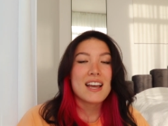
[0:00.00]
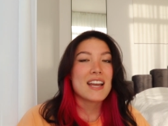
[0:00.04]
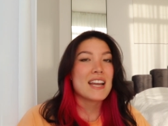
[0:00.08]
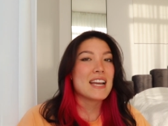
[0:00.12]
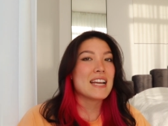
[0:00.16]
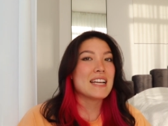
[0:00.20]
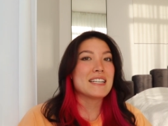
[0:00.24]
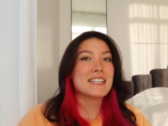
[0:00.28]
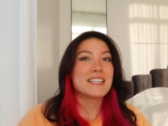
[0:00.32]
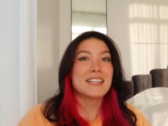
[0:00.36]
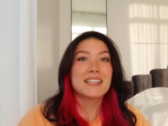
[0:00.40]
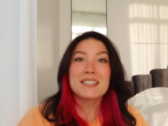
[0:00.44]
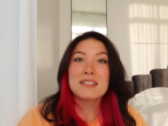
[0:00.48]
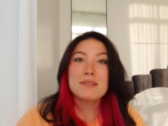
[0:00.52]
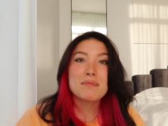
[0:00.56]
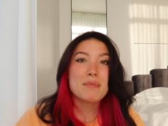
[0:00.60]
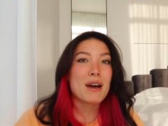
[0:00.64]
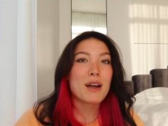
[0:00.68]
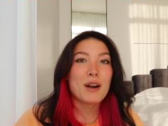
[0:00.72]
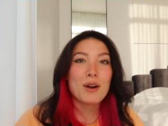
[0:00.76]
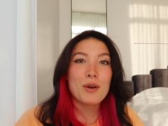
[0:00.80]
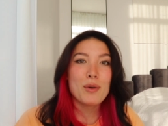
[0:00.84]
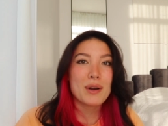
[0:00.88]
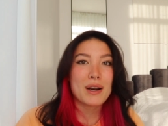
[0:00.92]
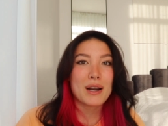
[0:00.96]
It doesn't
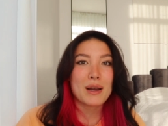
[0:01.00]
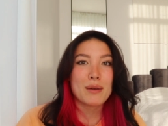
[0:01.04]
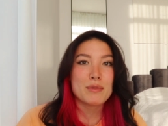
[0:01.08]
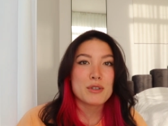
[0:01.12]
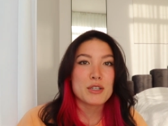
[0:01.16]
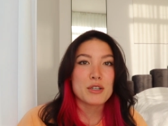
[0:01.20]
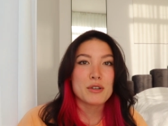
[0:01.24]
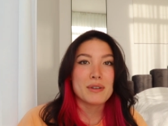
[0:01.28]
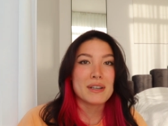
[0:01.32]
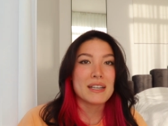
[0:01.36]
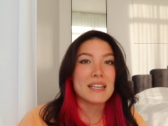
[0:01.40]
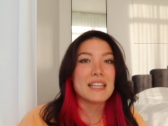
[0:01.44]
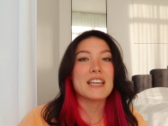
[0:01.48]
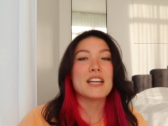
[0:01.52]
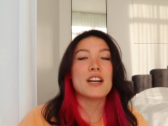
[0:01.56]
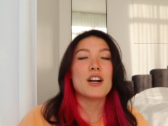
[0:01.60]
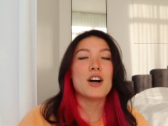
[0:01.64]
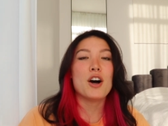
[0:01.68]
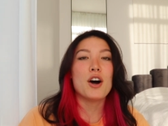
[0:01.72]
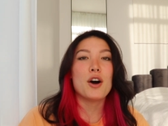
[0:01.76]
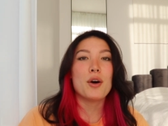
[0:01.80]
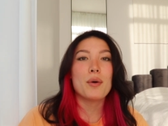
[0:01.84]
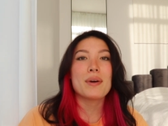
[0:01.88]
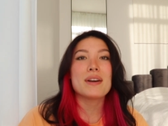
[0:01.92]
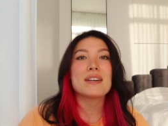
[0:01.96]
matter what I'm doing, it
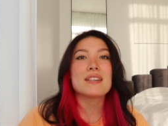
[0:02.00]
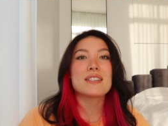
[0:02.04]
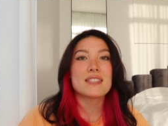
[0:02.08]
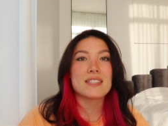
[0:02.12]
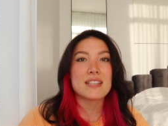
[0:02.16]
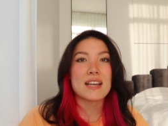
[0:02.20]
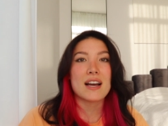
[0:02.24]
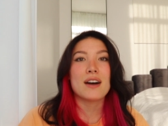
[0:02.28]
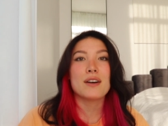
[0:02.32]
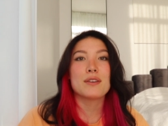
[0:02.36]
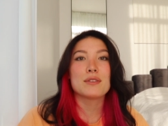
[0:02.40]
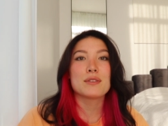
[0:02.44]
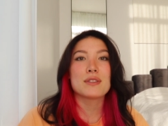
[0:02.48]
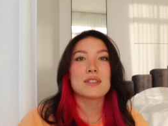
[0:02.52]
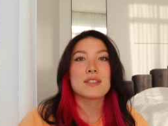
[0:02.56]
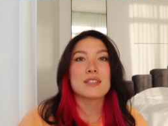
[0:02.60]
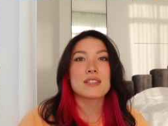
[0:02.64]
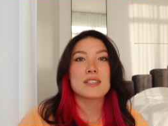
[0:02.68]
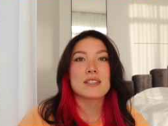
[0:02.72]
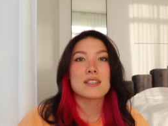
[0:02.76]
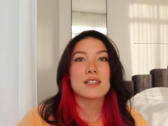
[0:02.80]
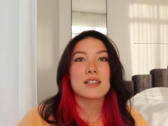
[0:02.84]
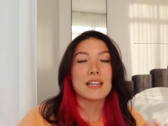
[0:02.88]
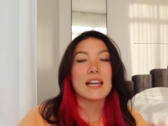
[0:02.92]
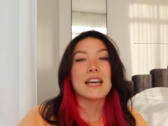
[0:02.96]
always
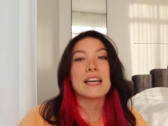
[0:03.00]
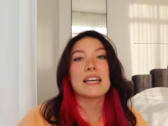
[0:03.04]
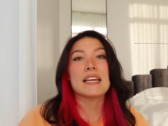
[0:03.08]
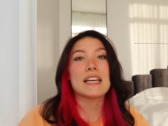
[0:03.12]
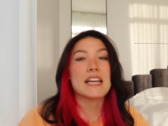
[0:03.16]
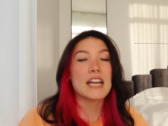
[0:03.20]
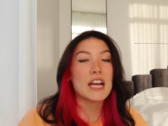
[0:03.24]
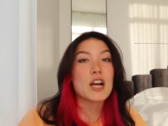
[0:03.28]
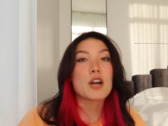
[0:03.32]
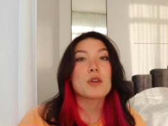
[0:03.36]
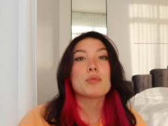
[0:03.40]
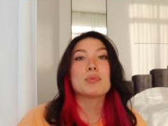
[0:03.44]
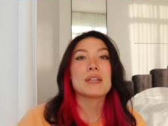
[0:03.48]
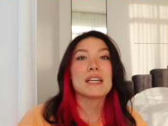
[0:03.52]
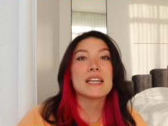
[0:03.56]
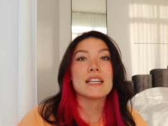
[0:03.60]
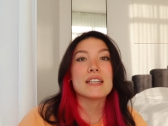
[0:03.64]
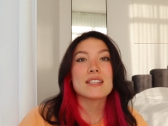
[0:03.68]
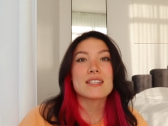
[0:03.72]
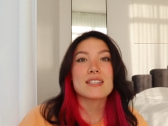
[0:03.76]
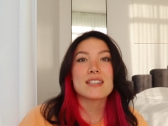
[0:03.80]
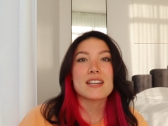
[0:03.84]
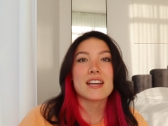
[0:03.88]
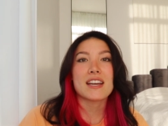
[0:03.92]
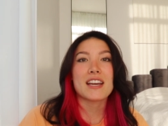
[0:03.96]
sounds like an airplane
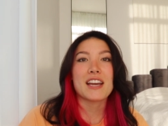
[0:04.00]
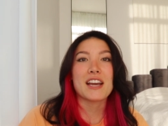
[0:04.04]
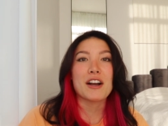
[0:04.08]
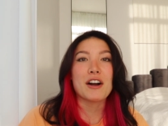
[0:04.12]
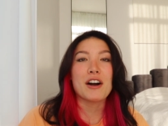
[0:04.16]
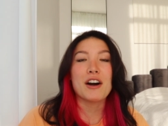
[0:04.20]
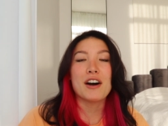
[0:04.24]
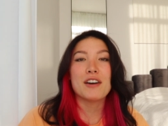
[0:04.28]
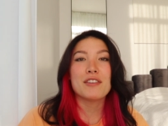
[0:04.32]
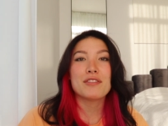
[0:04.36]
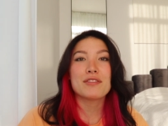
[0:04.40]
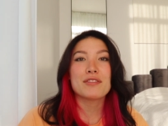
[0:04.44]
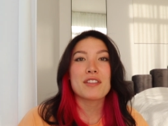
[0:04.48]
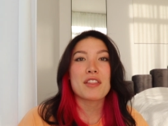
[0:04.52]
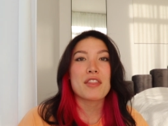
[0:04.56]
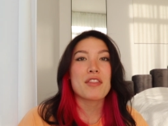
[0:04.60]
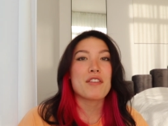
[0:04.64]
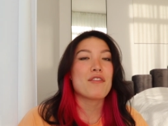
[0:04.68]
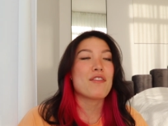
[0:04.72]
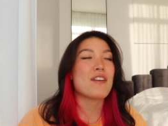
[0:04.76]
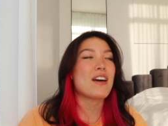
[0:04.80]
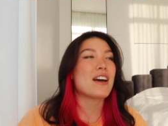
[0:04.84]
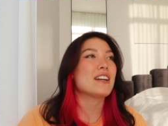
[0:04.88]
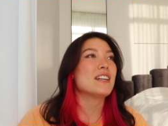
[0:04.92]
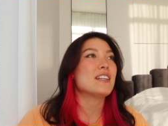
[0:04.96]
is taking off. The
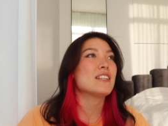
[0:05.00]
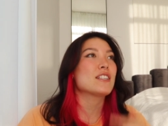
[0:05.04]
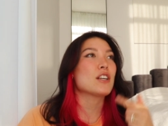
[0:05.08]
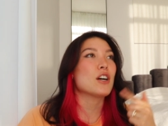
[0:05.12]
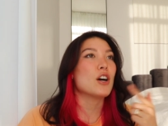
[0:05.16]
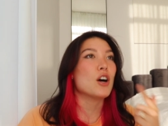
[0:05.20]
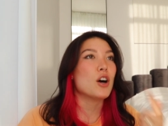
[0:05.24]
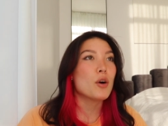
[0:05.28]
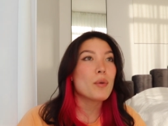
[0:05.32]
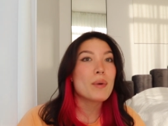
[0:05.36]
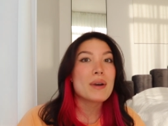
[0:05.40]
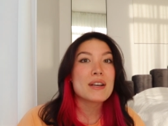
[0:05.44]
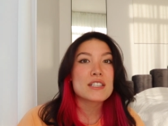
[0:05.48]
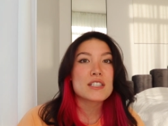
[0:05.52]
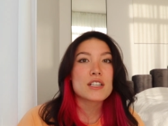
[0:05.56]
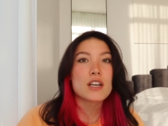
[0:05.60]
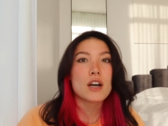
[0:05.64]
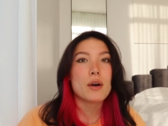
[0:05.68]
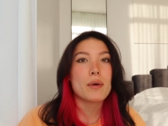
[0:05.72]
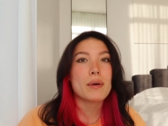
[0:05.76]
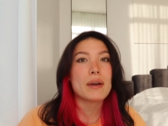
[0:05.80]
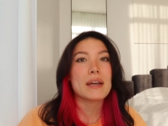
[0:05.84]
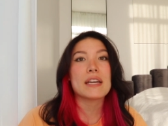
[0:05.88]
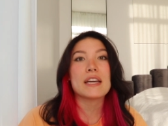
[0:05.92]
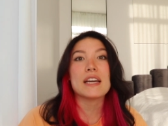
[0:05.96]
fan is always
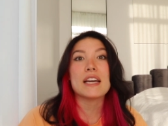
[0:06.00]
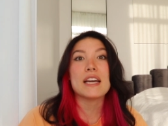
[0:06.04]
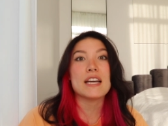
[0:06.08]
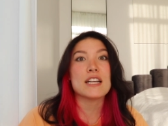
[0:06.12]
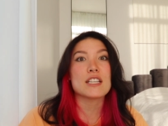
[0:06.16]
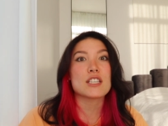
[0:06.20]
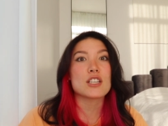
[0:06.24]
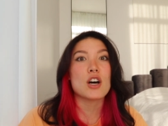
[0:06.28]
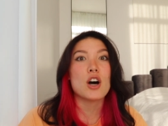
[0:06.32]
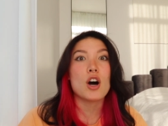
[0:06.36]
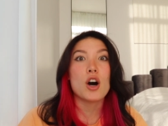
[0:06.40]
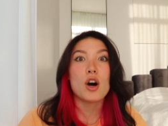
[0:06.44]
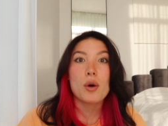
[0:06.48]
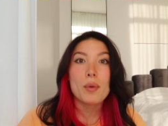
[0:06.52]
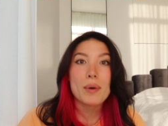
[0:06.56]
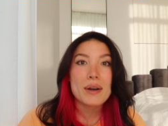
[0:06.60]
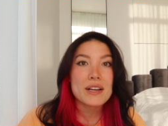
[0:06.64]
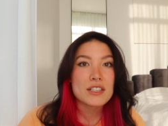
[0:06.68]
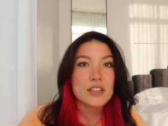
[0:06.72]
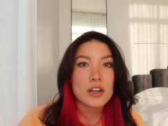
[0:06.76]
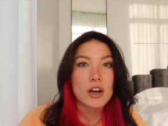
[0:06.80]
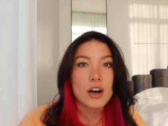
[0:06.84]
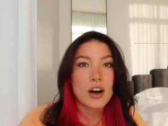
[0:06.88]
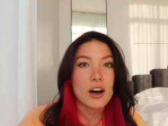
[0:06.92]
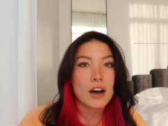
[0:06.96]
going, it's
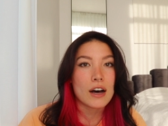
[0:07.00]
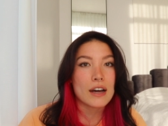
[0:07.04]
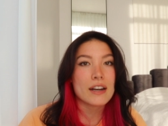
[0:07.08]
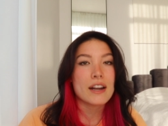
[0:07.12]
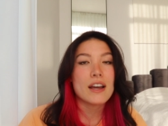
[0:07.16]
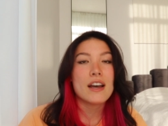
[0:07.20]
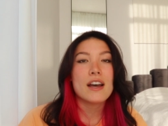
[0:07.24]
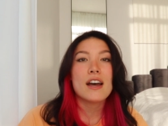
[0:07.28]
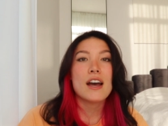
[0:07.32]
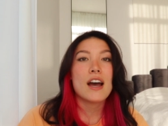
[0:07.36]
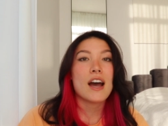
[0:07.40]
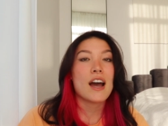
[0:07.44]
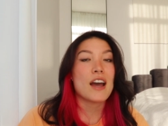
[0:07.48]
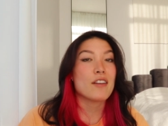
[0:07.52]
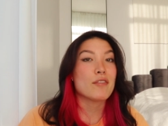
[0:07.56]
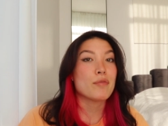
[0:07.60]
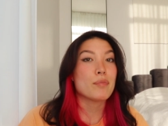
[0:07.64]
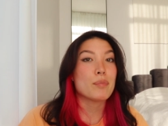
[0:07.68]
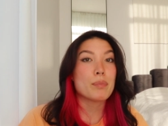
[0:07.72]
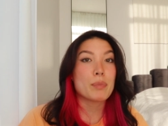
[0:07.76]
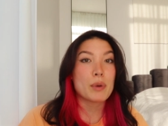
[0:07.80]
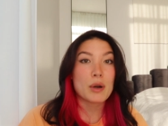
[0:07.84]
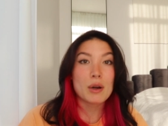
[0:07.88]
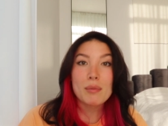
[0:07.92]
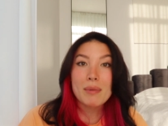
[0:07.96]
always hot.
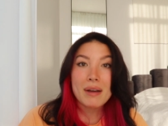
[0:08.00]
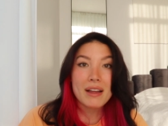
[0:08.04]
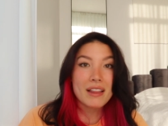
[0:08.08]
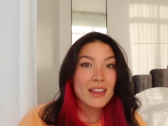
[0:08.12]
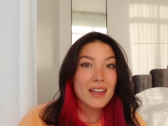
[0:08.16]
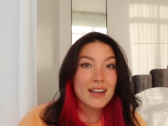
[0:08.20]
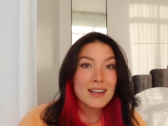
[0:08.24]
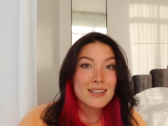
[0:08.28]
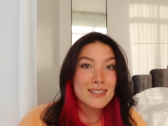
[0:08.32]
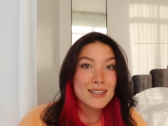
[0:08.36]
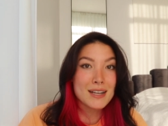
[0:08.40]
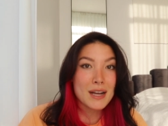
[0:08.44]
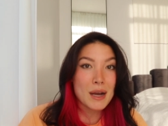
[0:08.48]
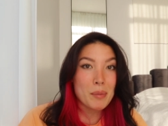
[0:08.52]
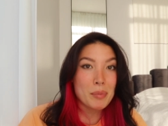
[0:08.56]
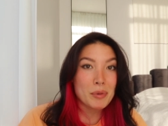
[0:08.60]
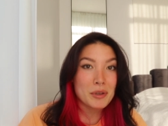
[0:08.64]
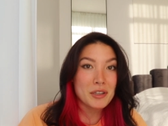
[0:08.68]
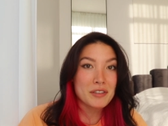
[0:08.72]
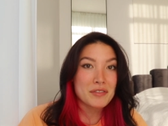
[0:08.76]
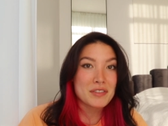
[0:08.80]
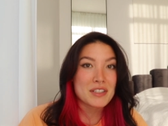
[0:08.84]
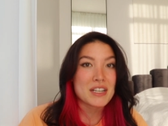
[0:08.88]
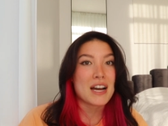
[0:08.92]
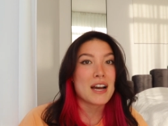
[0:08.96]
I've burnt my legs a
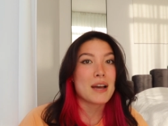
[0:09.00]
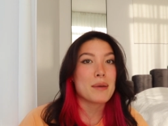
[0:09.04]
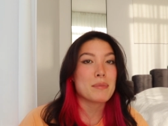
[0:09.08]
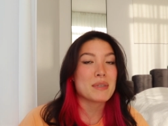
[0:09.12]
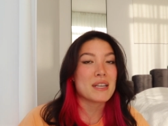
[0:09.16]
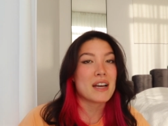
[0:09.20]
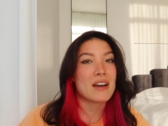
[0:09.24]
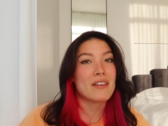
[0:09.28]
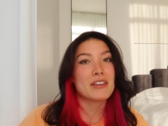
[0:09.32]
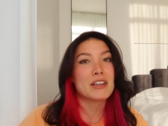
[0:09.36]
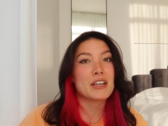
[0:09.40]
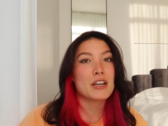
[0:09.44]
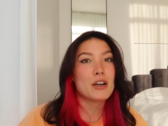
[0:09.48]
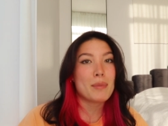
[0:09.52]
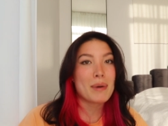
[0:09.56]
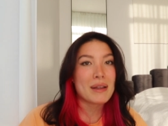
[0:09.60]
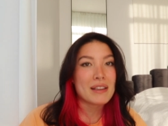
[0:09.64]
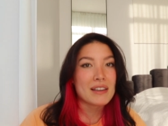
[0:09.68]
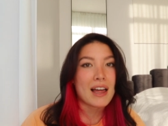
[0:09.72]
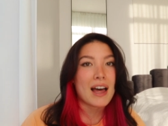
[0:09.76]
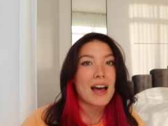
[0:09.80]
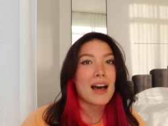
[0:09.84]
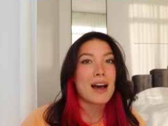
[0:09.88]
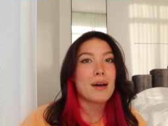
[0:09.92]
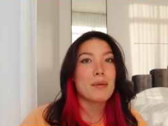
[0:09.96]
couple of times having it on my
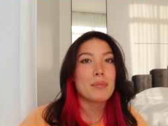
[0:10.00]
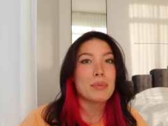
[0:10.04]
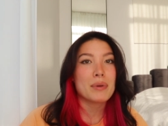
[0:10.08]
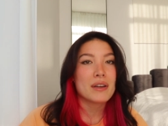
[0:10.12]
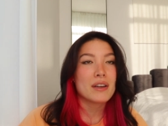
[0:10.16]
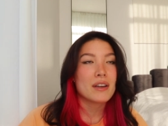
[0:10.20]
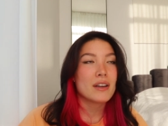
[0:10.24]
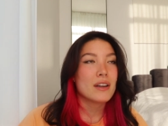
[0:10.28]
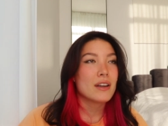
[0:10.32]
lap.